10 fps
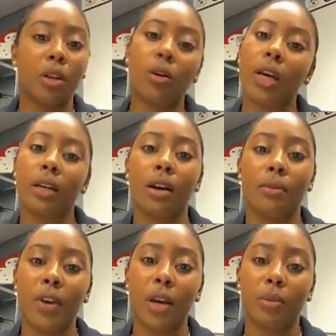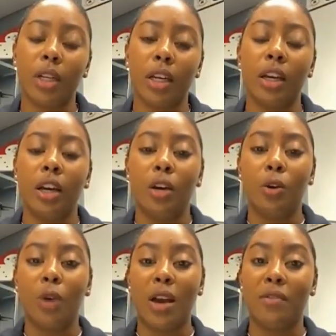low income family,
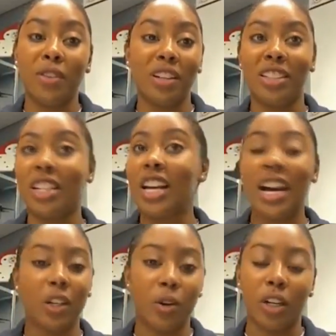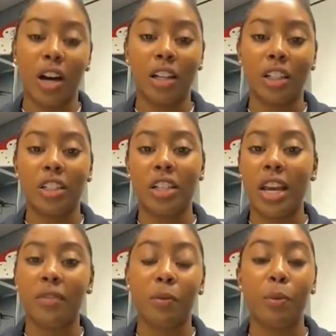who have did not go to college, they
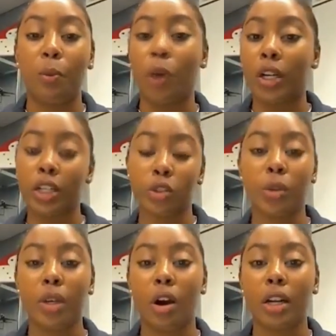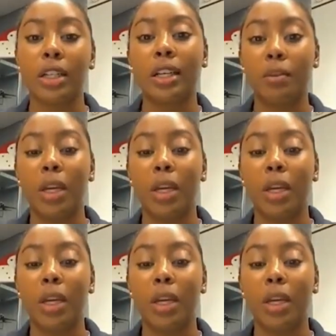worked extremely hard to give me